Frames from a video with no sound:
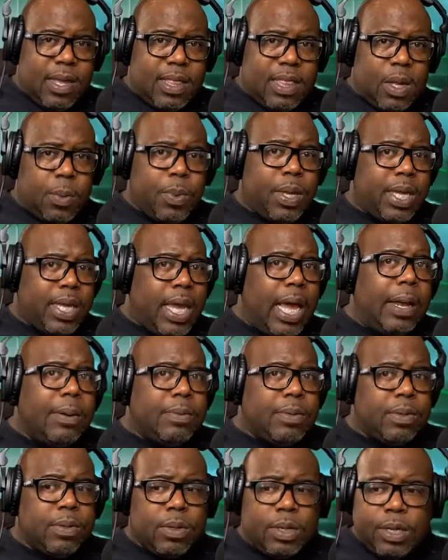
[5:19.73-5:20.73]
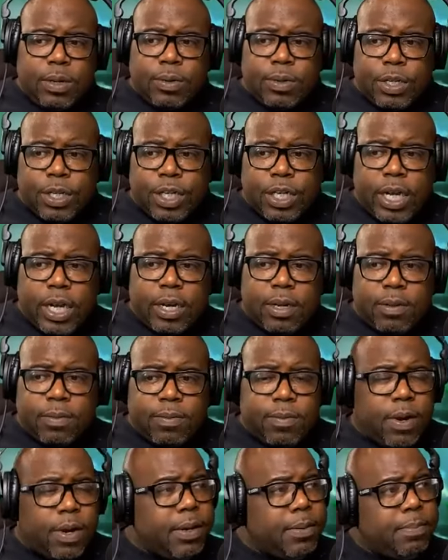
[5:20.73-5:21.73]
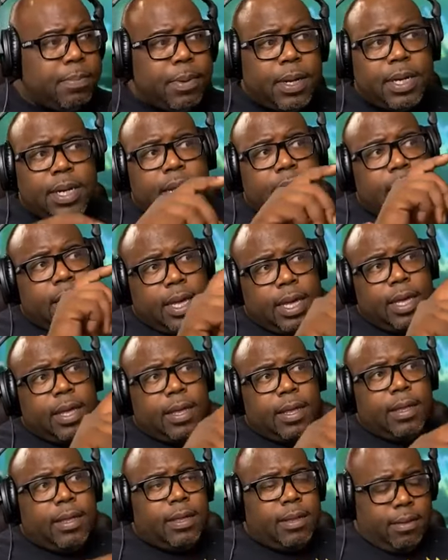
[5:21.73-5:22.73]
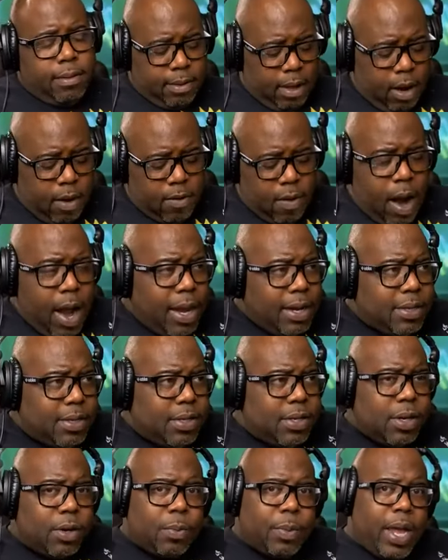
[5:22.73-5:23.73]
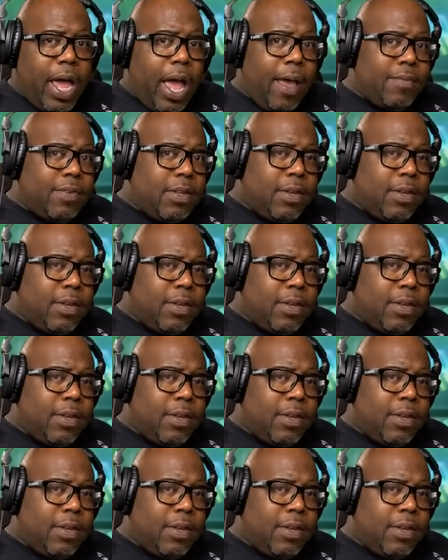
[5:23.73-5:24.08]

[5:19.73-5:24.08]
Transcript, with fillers: that we encountered here on the channel, right? But, all right, sir, we have